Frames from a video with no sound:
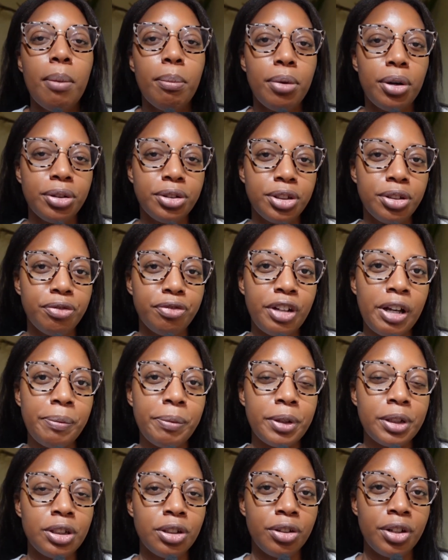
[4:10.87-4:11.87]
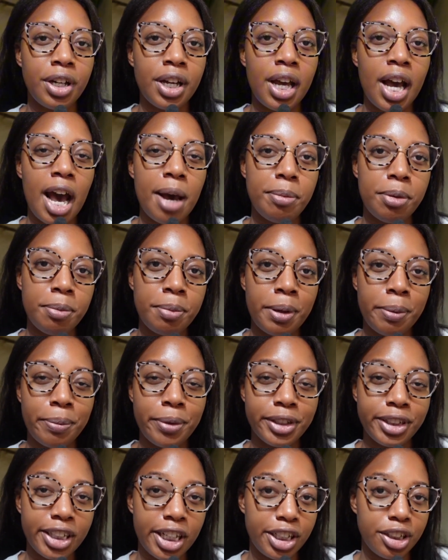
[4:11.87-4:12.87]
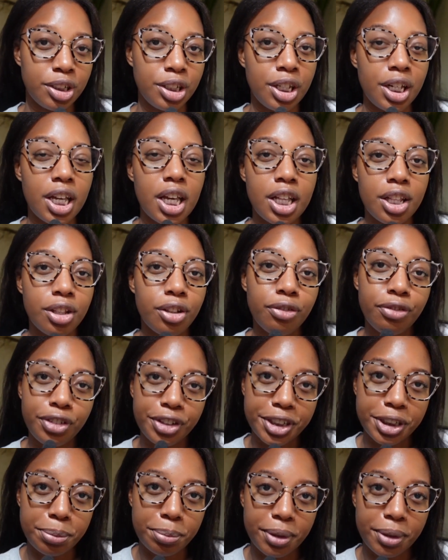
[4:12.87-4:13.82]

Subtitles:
post-inflammatory hyperpigmentation in the first